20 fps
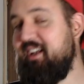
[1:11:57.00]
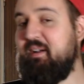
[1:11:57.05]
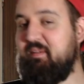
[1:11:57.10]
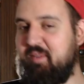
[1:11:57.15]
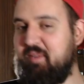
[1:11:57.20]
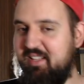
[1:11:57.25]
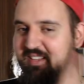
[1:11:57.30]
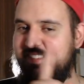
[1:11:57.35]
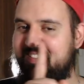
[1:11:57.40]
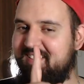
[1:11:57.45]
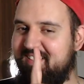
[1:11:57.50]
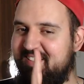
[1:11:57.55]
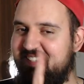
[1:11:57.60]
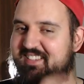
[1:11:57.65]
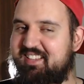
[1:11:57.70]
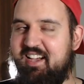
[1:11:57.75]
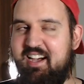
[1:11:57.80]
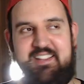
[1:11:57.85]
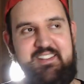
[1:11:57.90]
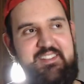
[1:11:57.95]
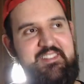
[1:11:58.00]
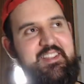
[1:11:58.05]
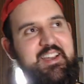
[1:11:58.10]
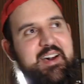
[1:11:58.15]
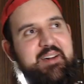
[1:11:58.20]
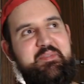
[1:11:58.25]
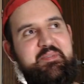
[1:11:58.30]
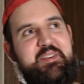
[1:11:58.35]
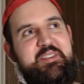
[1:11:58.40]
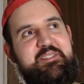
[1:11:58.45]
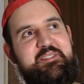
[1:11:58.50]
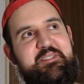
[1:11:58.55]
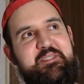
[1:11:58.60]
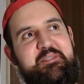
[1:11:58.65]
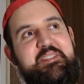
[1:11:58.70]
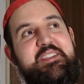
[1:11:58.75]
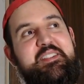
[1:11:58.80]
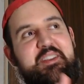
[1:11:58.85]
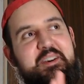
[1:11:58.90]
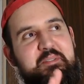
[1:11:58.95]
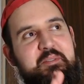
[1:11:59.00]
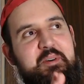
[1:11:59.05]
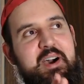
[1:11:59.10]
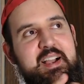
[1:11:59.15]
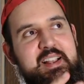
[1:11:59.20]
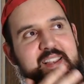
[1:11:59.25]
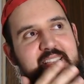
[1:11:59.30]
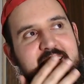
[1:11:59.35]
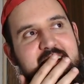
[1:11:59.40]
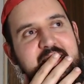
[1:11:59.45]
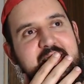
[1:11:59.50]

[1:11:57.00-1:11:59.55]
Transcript: but it hadn't happened to in a while